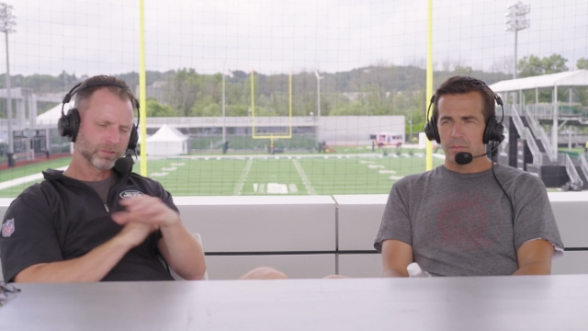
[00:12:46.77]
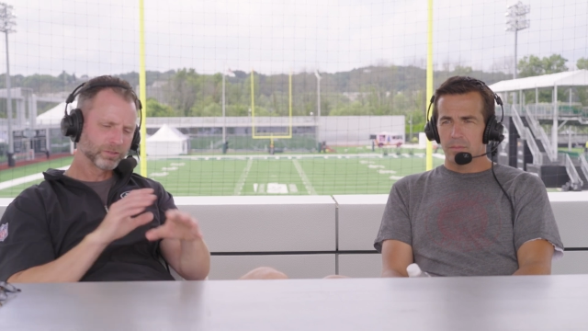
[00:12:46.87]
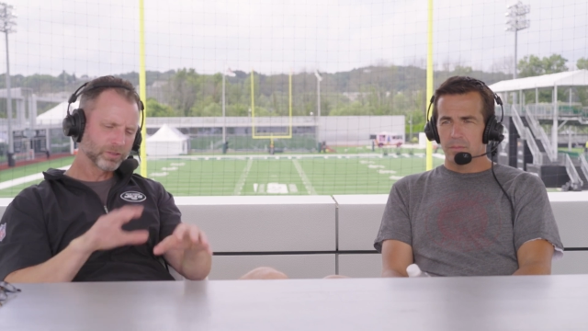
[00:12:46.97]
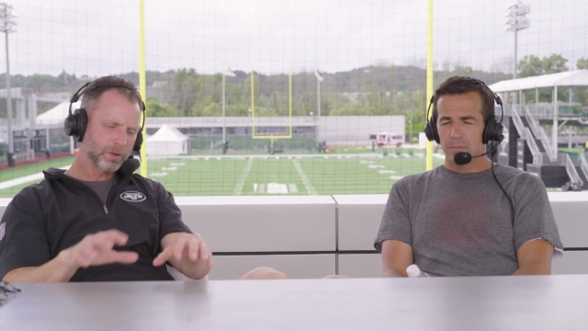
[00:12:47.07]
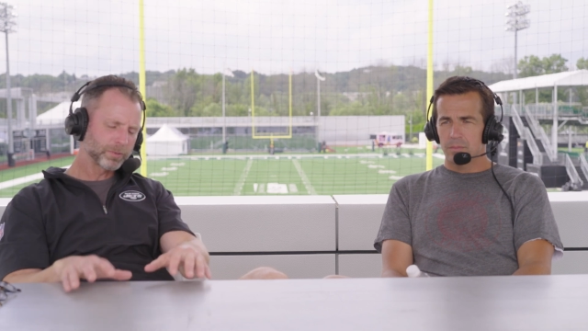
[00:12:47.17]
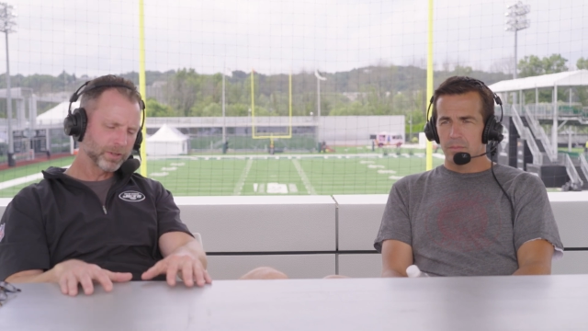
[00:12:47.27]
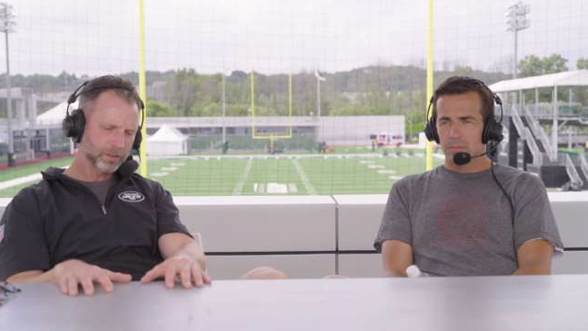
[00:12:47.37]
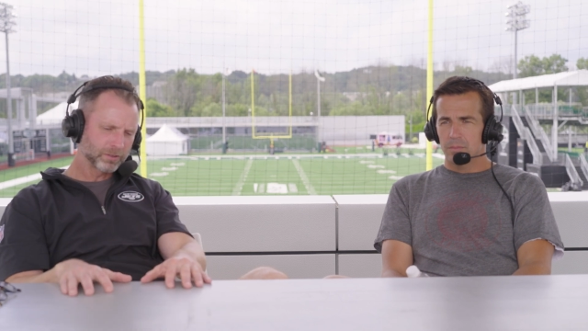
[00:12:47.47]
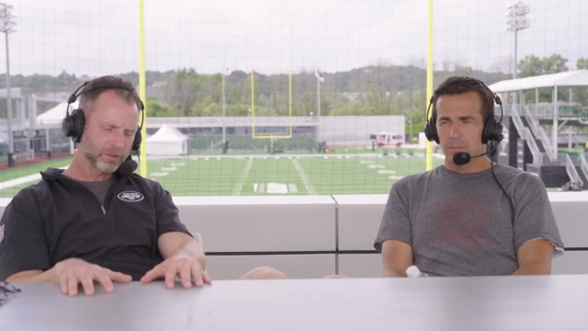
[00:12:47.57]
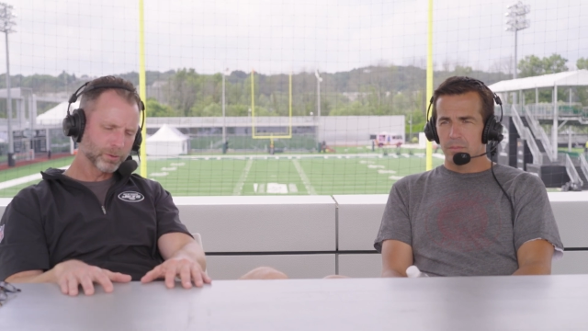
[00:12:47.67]
Speaker 1: something
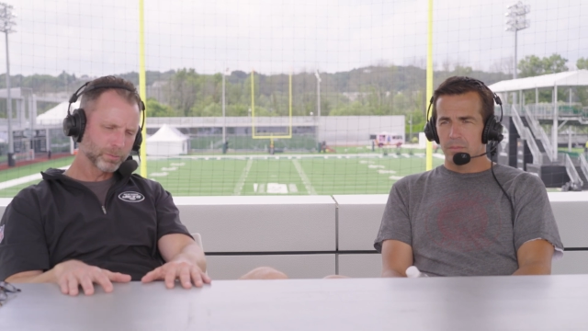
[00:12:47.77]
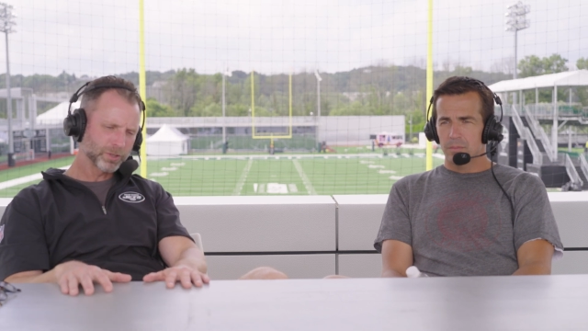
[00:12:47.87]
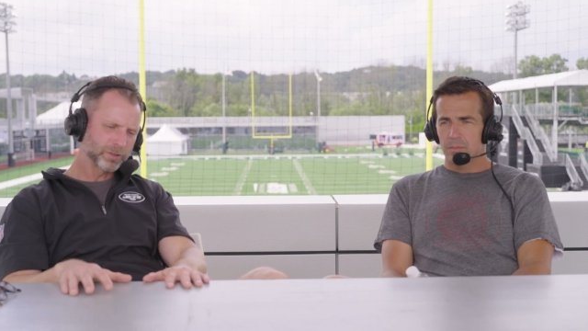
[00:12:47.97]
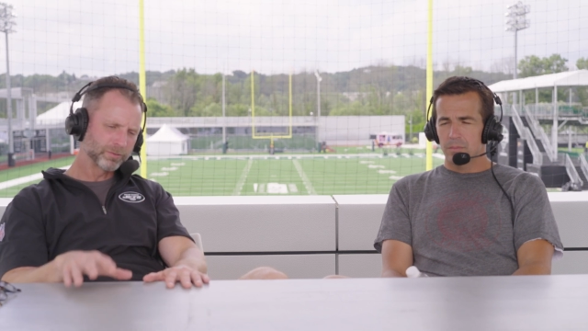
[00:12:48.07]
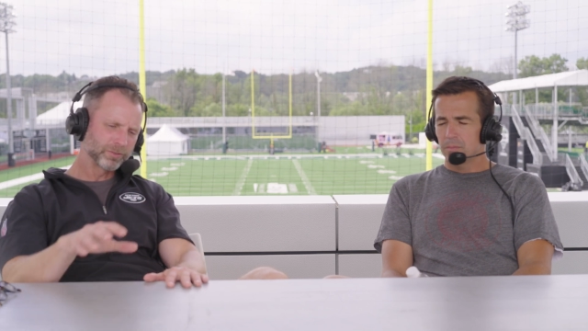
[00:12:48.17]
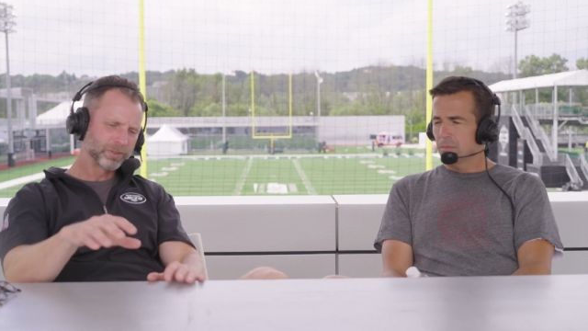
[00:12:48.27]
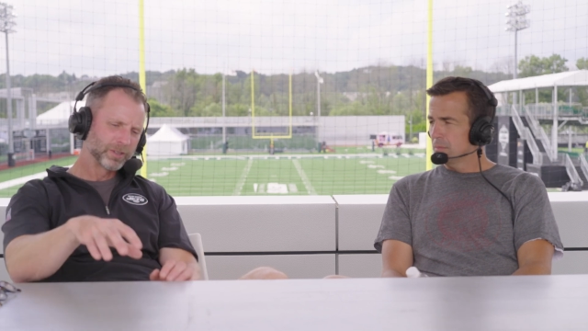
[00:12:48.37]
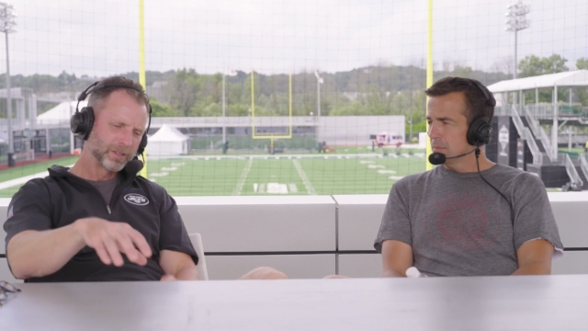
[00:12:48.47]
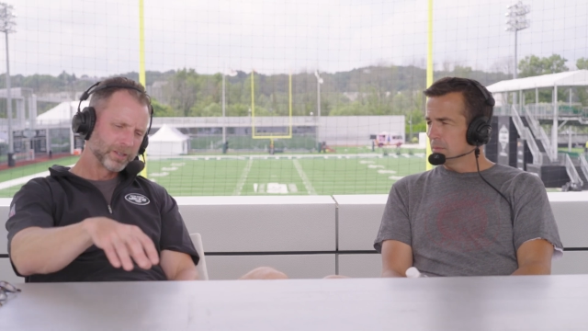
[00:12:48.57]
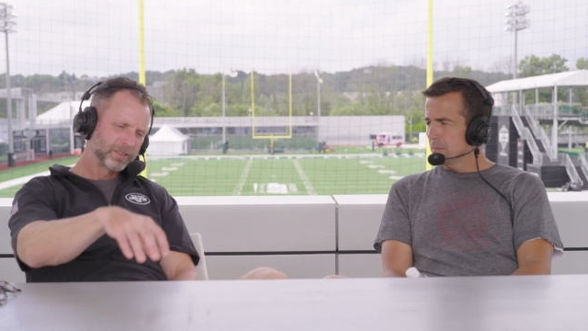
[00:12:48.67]
in terms of
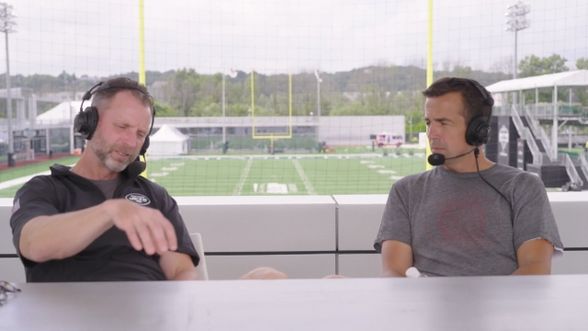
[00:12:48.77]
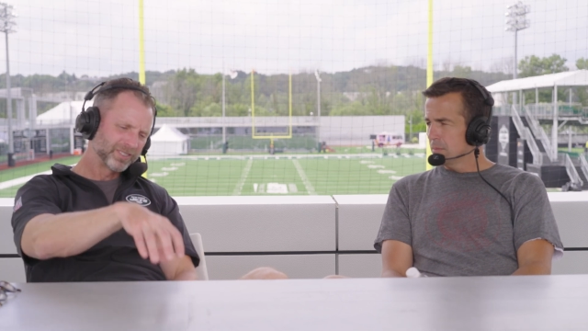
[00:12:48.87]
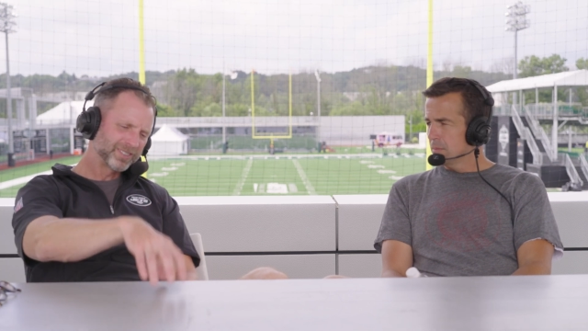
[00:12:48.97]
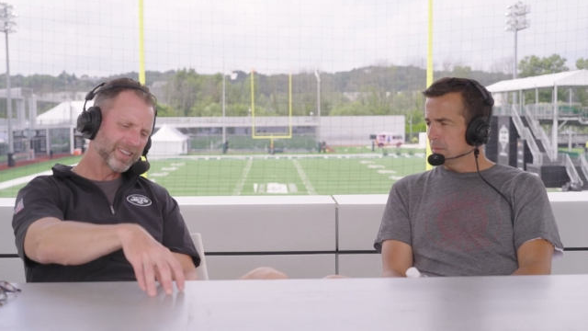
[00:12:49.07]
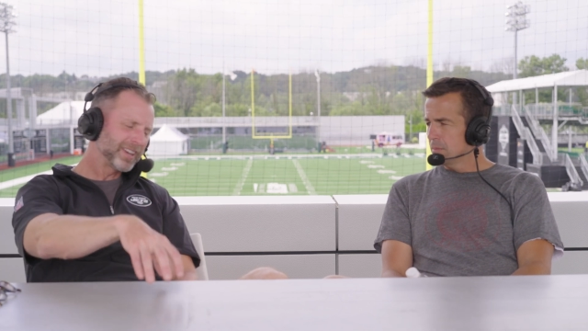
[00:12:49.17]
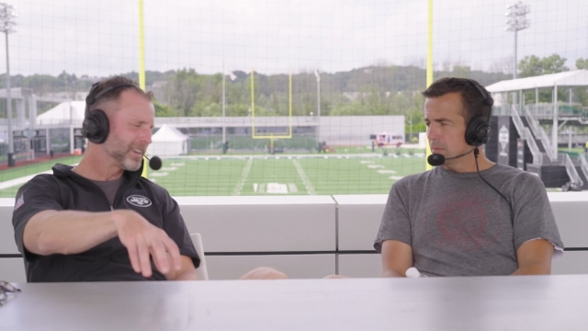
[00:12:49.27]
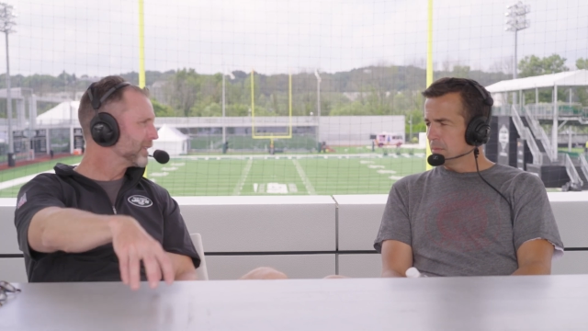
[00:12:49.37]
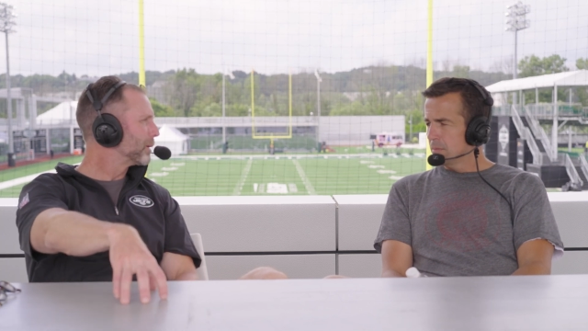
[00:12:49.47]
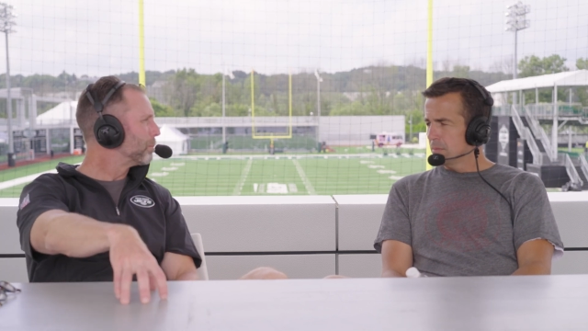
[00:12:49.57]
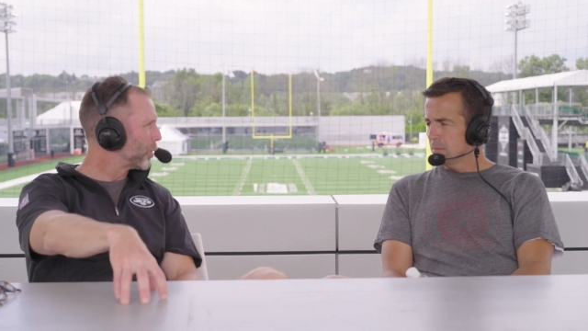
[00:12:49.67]
staying
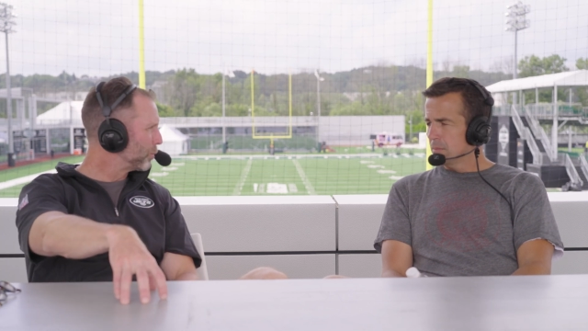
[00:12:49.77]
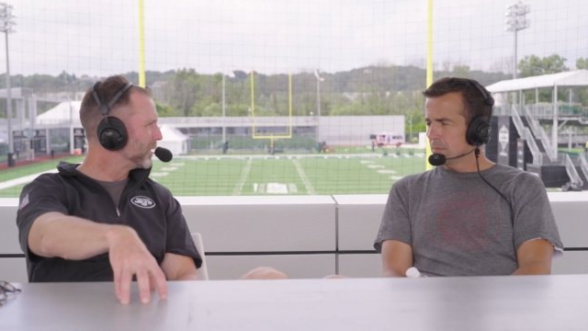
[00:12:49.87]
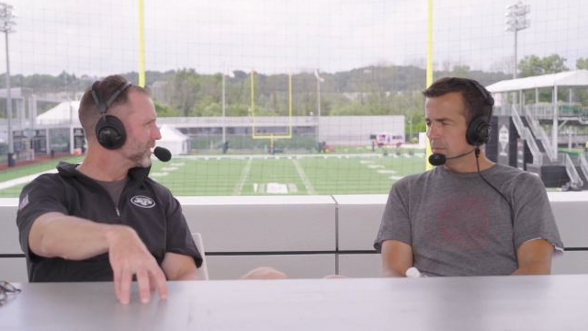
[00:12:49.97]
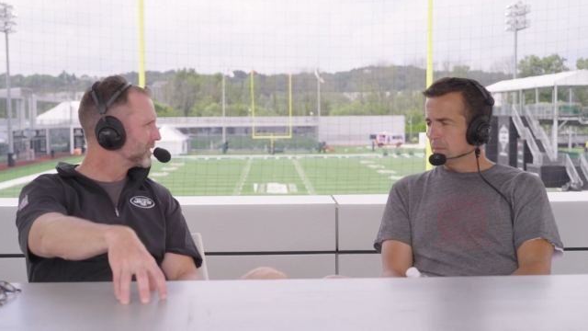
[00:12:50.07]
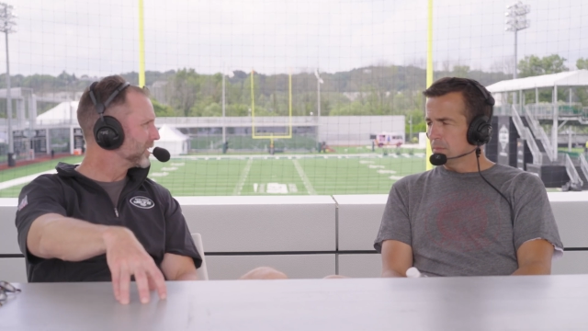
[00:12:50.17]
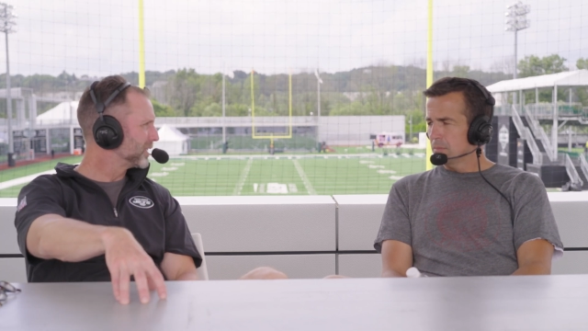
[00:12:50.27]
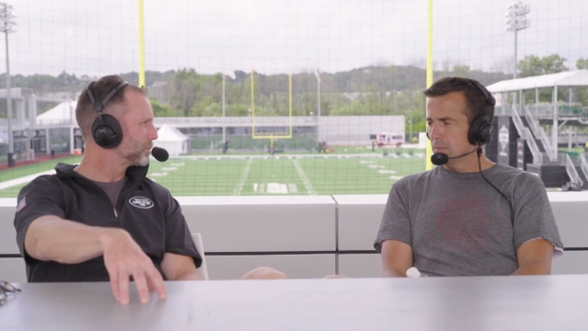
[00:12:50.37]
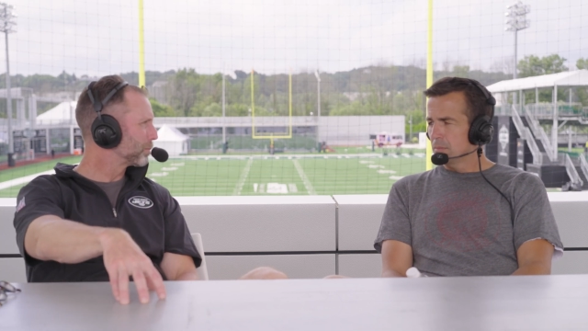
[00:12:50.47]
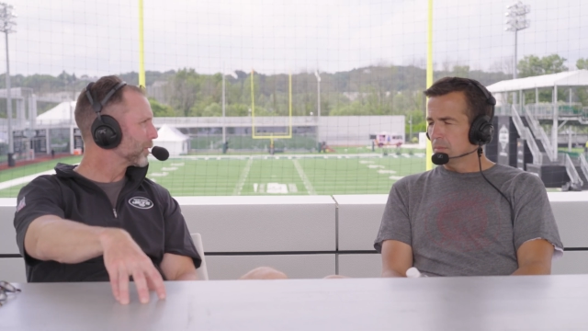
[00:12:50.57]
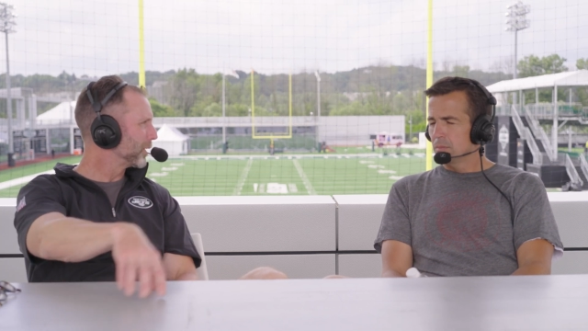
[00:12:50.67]
in the moment to
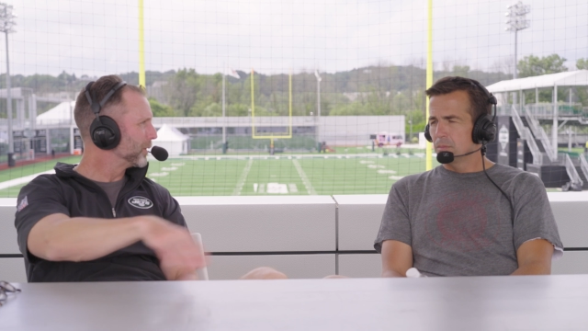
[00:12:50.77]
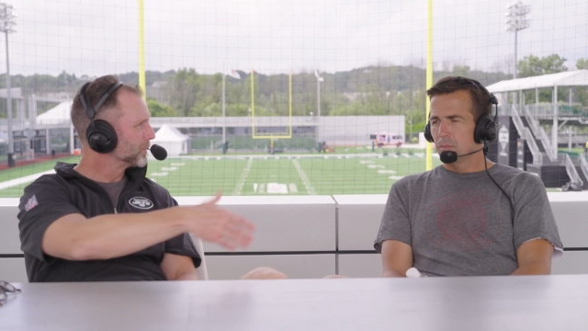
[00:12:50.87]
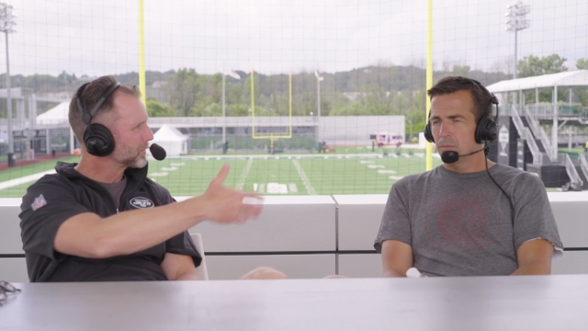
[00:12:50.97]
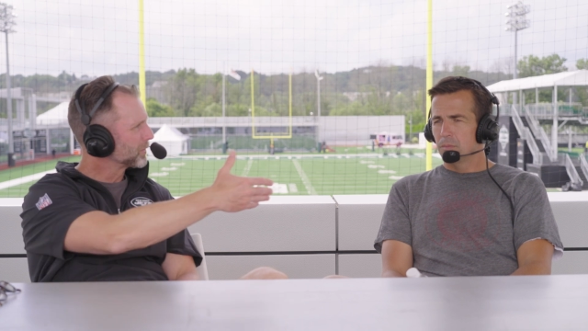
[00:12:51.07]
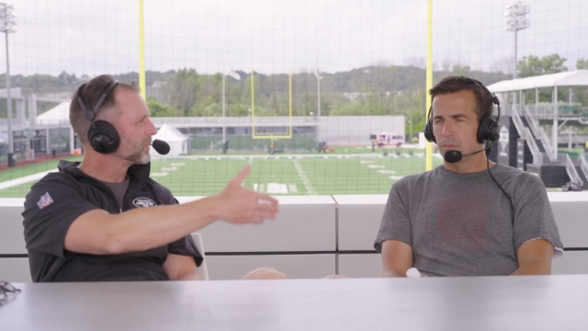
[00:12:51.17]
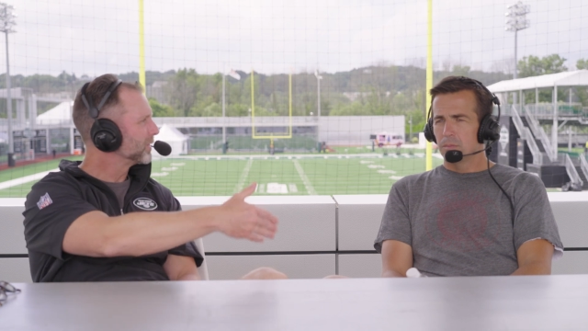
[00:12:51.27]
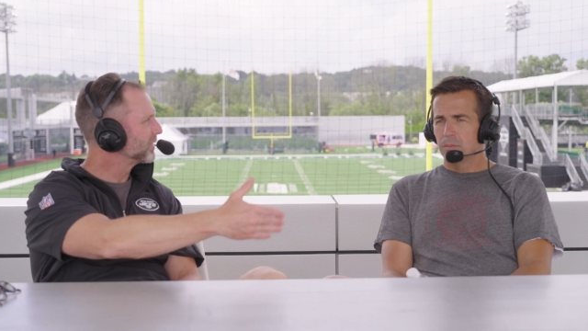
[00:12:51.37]
his players during the